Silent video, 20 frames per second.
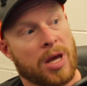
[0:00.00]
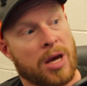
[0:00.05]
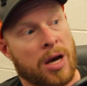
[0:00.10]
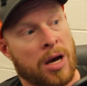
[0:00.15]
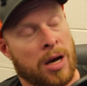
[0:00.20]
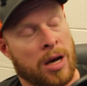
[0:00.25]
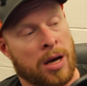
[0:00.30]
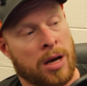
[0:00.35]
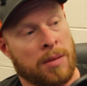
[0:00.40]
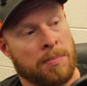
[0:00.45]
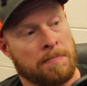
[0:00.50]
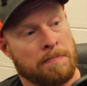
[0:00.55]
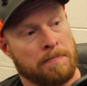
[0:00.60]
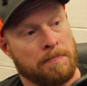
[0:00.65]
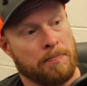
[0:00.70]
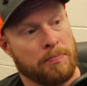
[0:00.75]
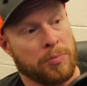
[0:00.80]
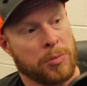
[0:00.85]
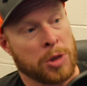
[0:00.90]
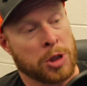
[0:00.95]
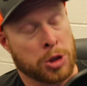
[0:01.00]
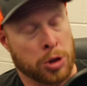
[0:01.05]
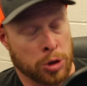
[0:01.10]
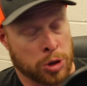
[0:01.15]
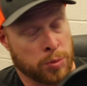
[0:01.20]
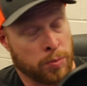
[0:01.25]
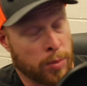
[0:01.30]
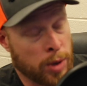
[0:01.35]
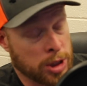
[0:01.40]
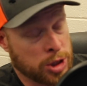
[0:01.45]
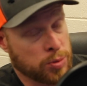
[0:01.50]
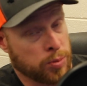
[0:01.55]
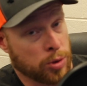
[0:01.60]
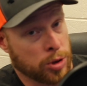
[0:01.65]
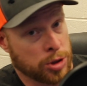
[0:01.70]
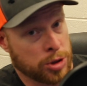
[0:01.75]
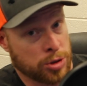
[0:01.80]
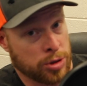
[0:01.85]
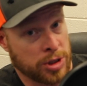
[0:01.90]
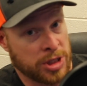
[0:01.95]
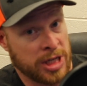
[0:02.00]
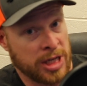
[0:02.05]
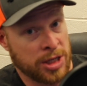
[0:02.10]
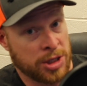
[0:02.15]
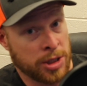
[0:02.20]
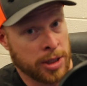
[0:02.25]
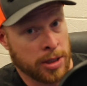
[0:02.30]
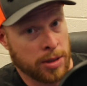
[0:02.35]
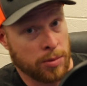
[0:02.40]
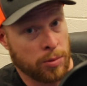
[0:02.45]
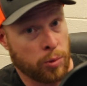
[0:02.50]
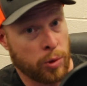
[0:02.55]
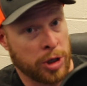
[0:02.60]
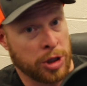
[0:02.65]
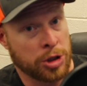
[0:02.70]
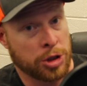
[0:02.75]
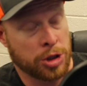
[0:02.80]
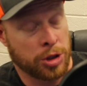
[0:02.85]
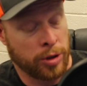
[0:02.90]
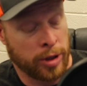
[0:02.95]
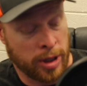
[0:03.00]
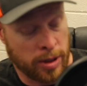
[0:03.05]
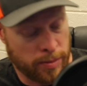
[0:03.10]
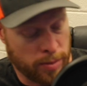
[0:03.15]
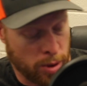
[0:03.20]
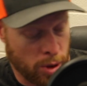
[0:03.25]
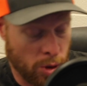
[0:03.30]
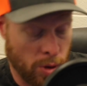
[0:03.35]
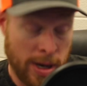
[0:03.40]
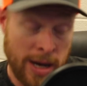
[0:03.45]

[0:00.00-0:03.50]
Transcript: it's much more strategic when you're shooting a bow.